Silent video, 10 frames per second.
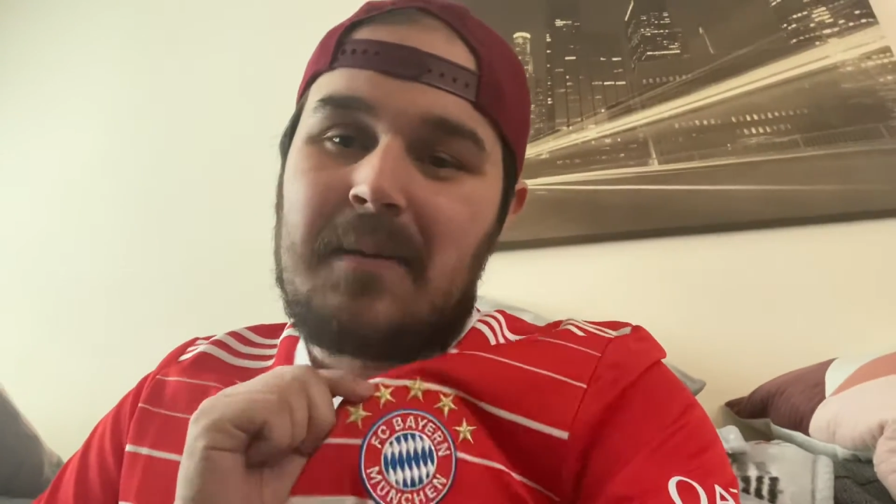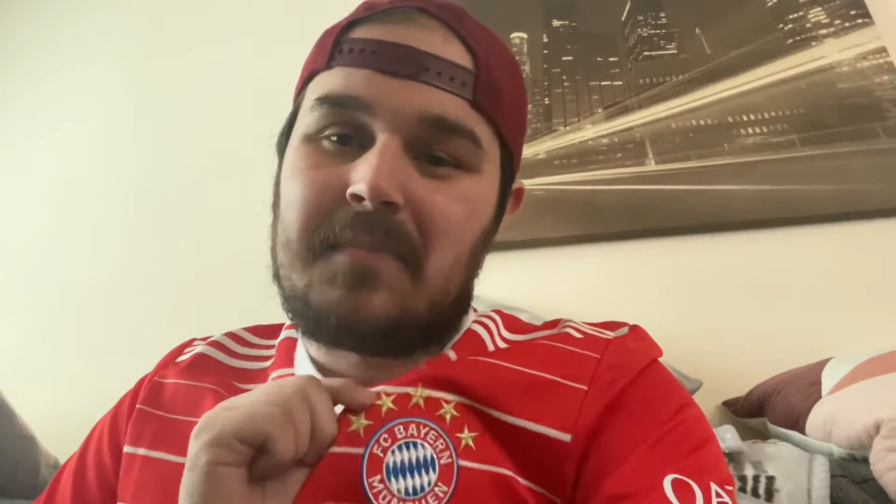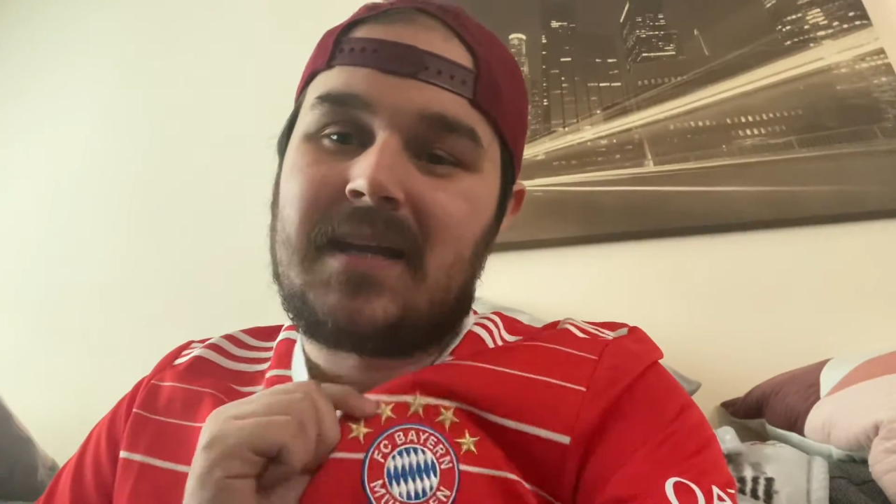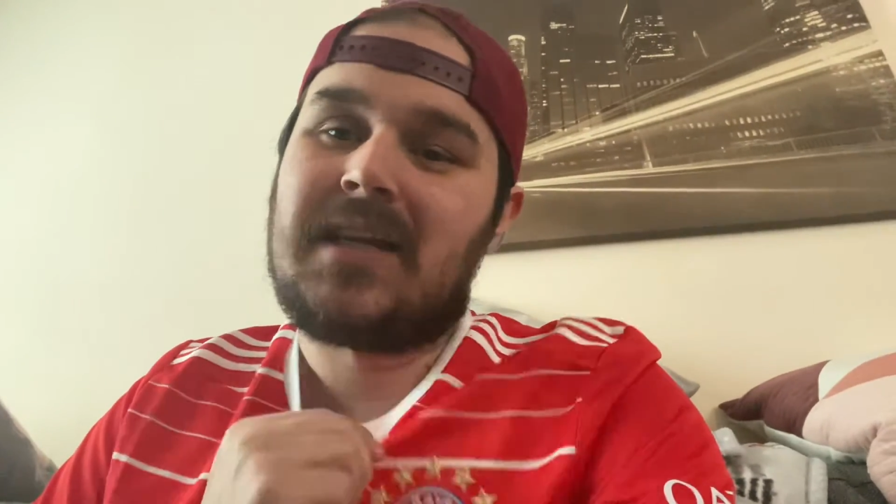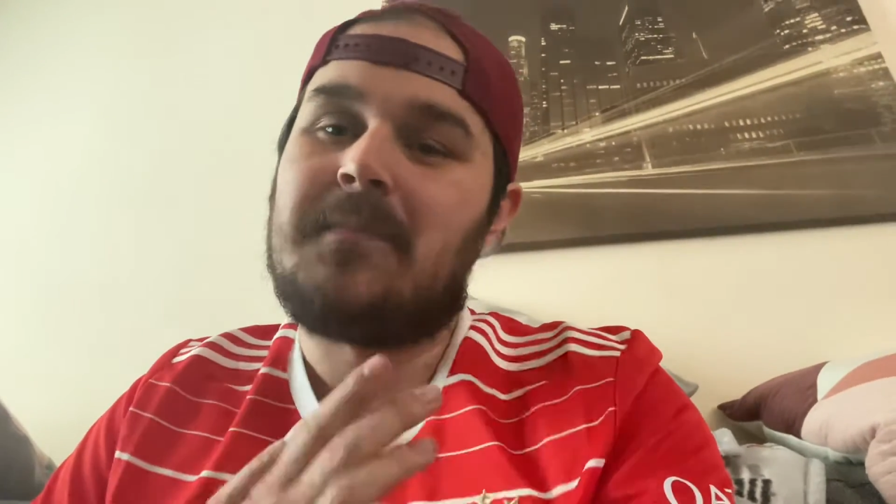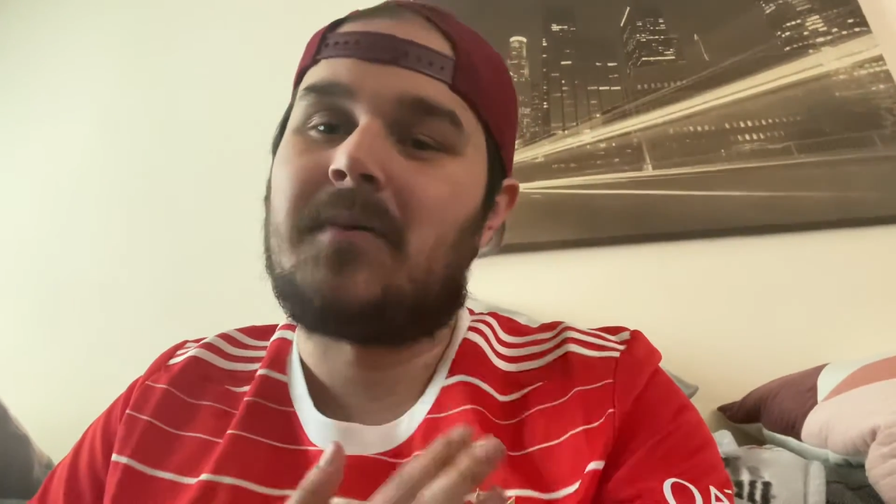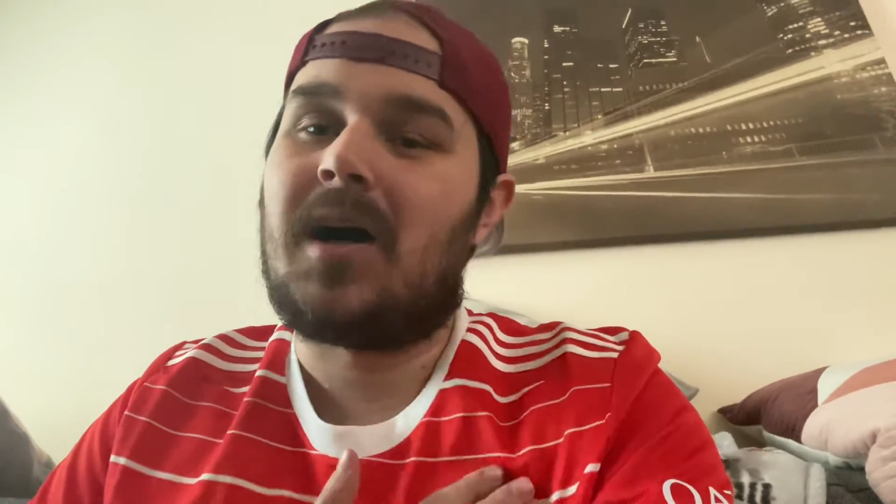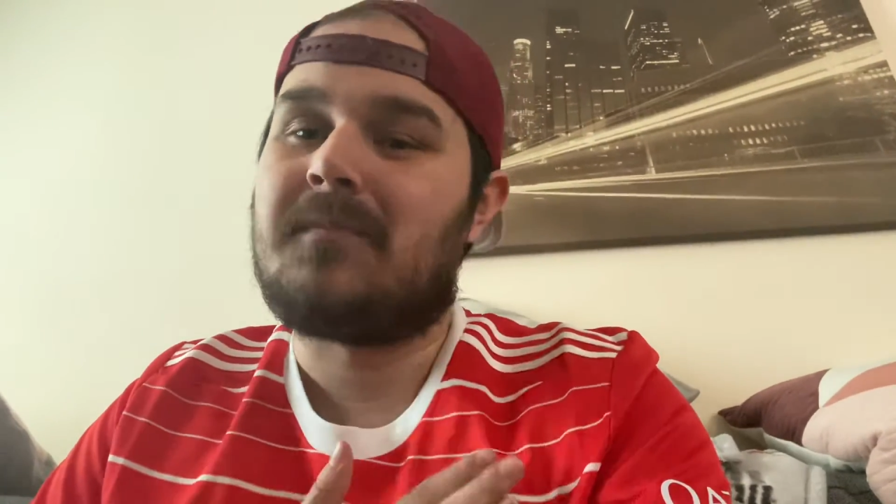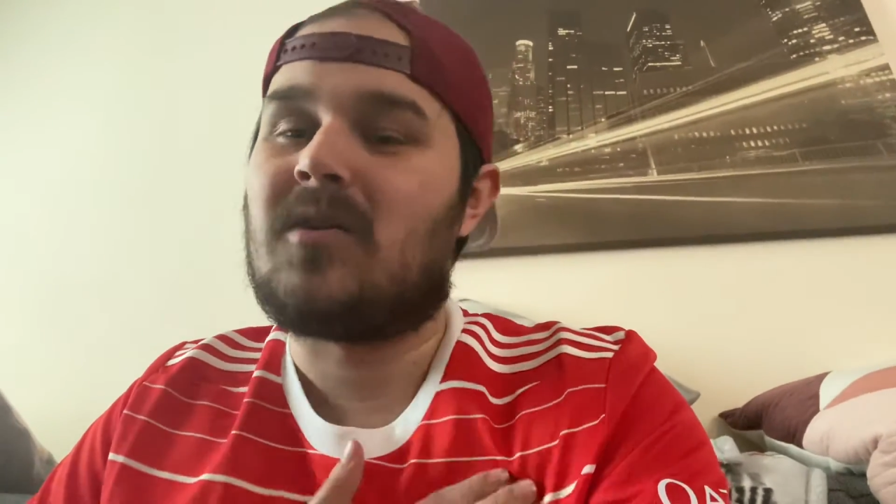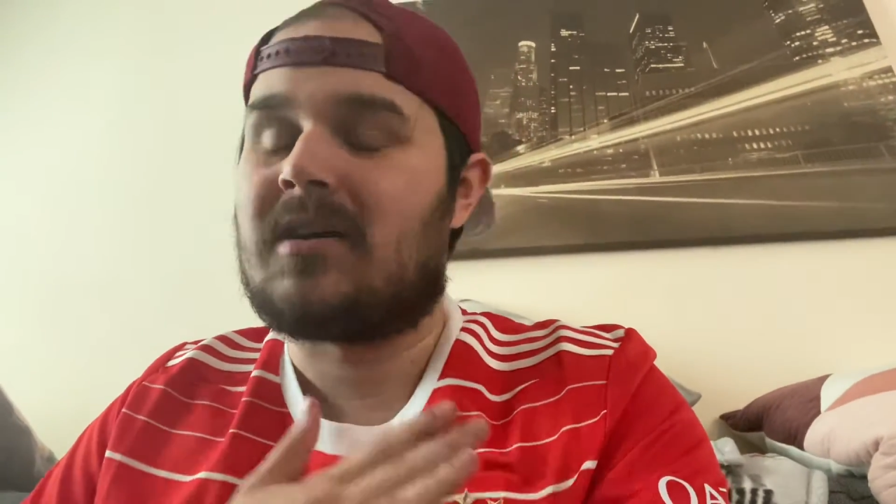being in
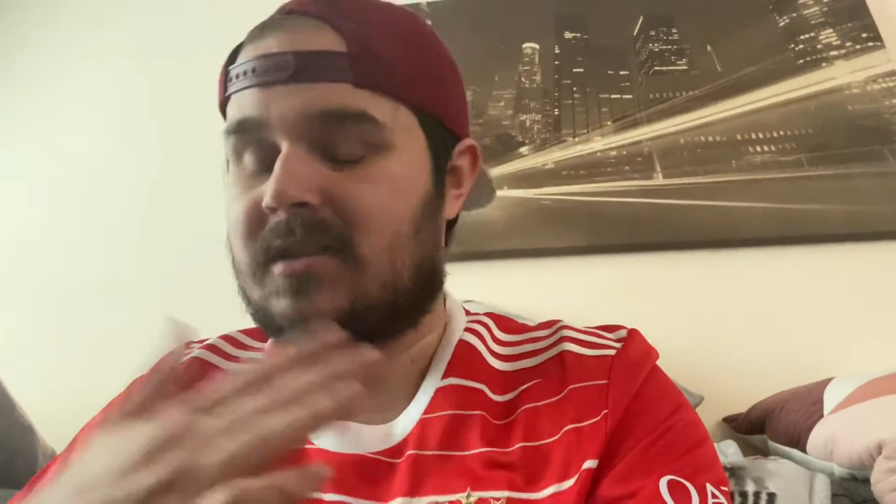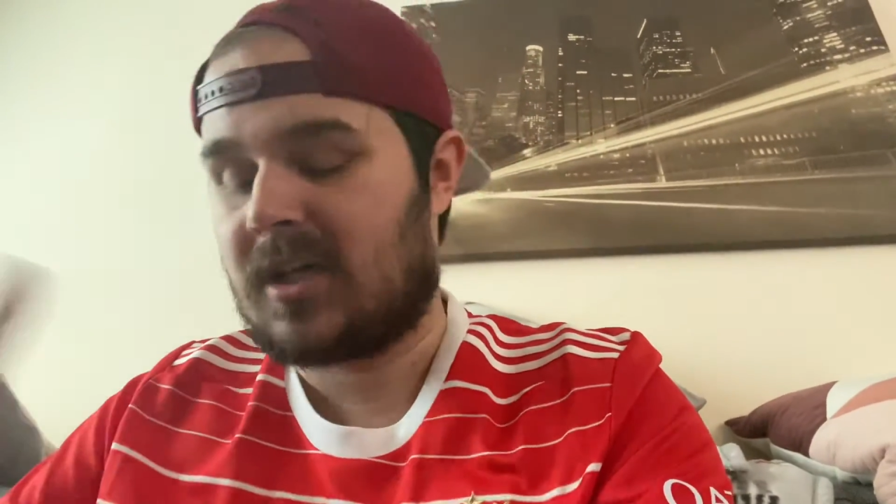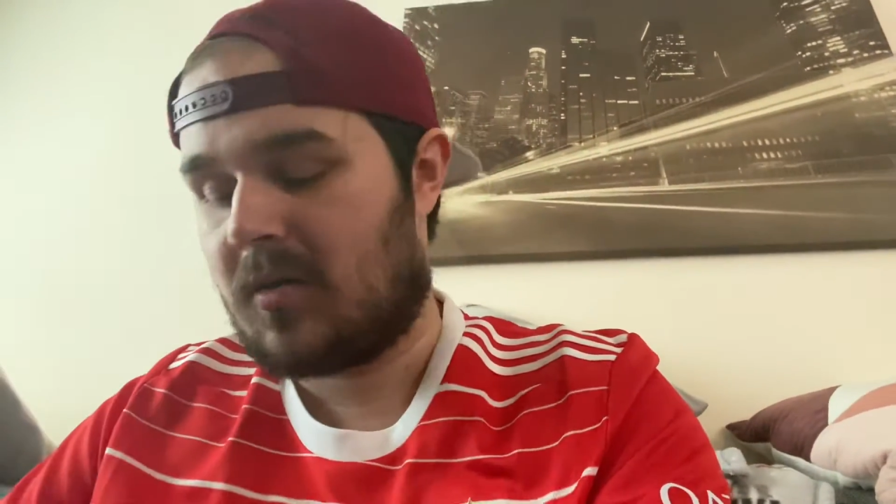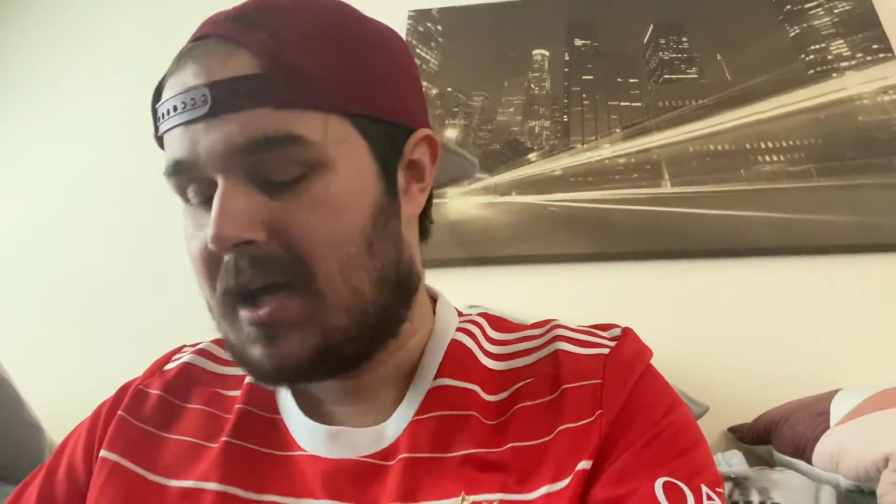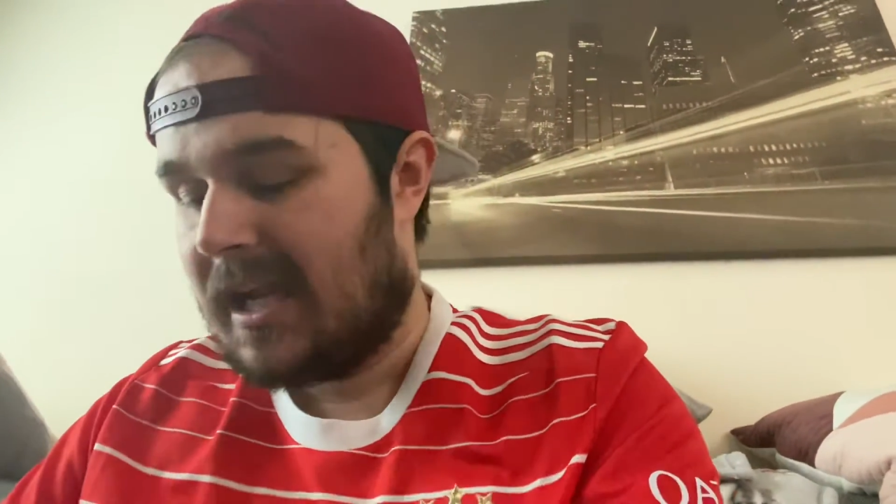Bayern Munich? So